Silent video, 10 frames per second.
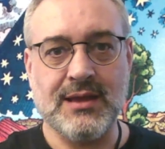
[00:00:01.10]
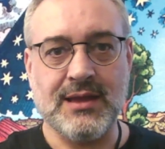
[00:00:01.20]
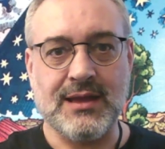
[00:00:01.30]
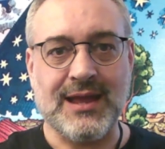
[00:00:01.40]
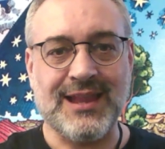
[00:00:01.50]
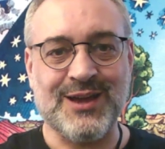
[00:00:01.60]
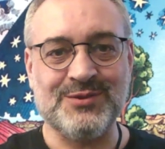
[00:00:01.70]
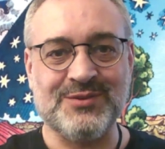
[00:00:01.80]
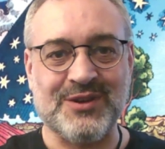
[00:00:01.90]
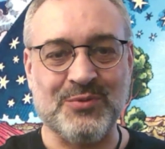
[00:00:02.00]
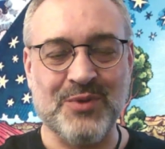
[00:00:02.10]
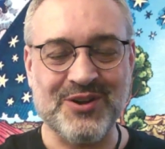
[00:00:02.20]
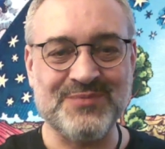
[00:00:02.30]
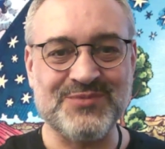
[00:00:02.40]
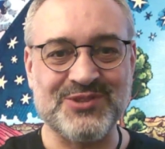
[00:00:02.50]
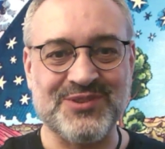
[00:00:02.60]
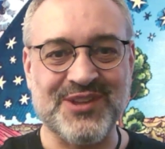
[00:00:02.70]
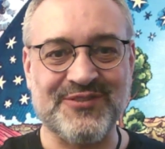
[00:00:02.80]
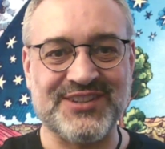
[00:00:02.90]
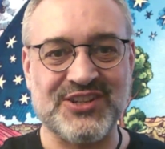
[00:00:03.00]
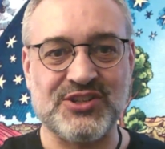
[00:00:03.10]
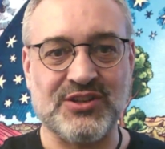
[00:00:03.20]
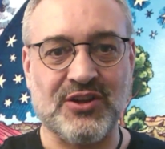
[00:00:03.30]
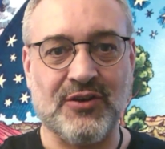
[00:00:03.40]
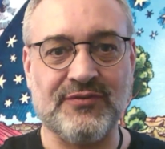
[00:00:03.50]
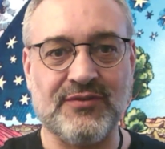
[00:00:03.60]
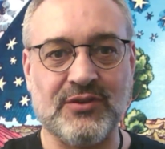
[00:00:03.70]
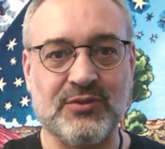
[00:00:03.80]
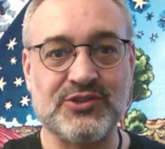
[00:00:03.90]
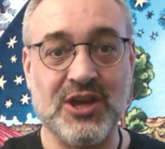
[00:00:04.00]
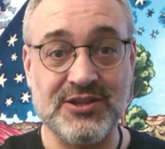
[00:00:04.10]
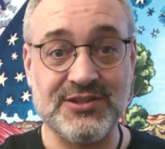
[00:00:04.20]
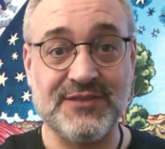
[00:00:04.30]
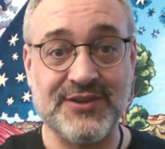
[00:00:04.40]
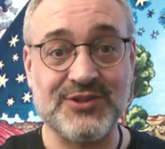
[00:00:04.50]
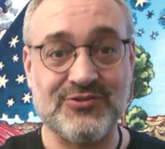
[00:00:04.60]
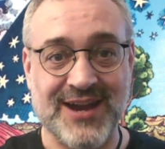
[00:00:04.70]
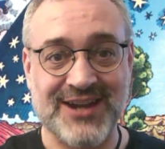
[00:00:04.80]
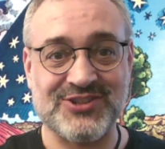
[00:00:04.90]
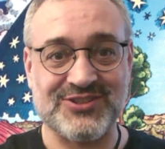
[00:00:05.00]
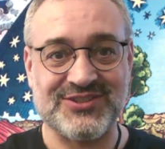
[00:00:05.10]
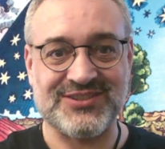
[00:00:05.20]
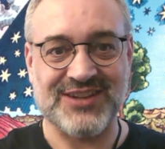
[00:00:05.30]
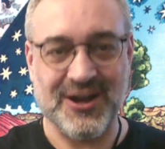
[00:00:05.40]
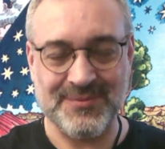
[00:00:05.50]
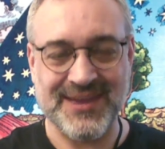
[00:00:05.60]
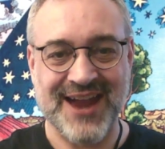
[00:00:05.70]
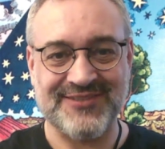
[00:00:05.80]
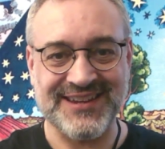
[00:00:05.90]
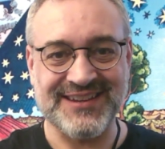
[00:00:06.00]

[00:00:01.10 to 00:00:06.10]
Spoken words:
Hello and welcome to another edition of Alternative Interactions. I'm Gary.